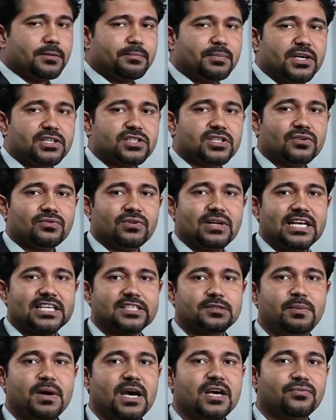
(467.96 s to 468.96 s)
the person will
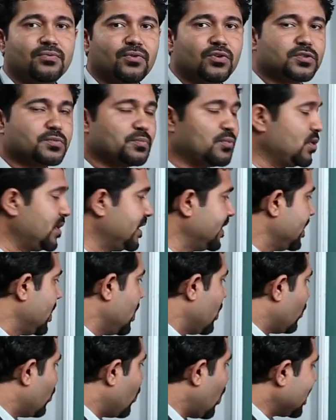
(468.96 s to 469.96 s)
expire forcefully,
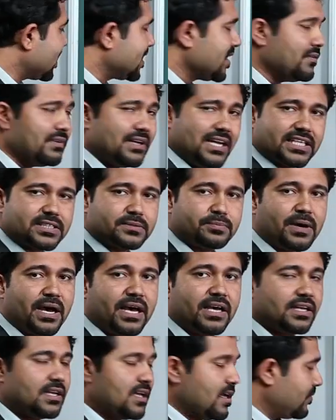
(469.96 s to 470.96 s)
what he will
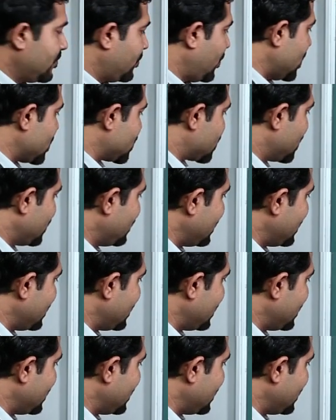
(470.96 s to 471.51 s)
expire? First